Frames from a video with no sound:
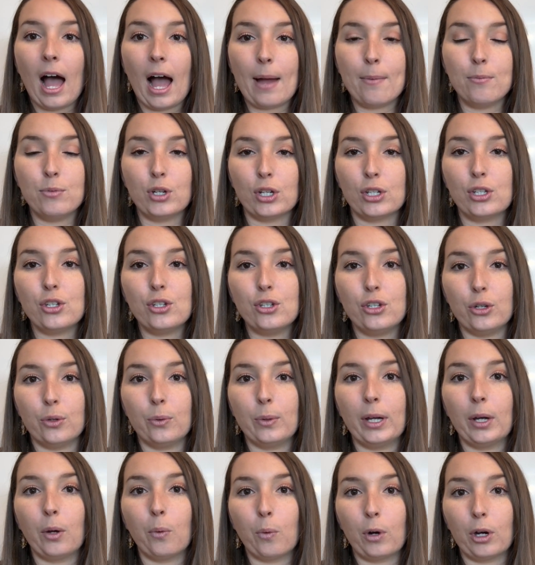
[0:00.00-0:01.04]
I'm just
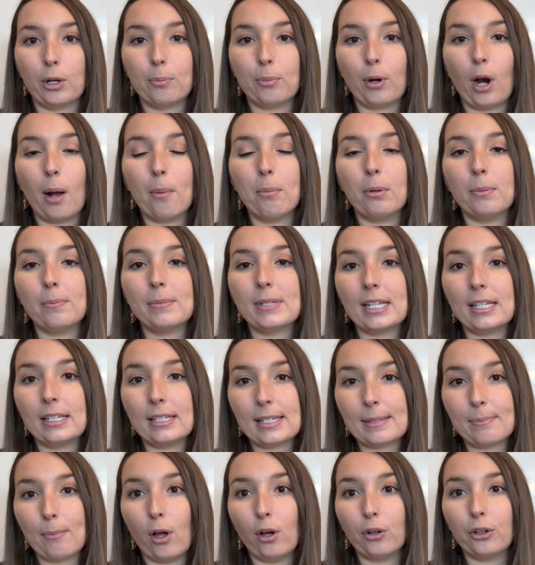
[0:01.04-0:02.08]
doing word problems in
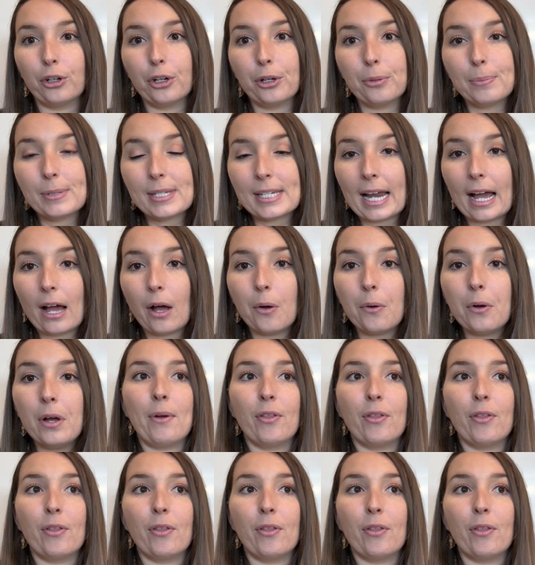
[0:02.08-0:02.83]
small groups now.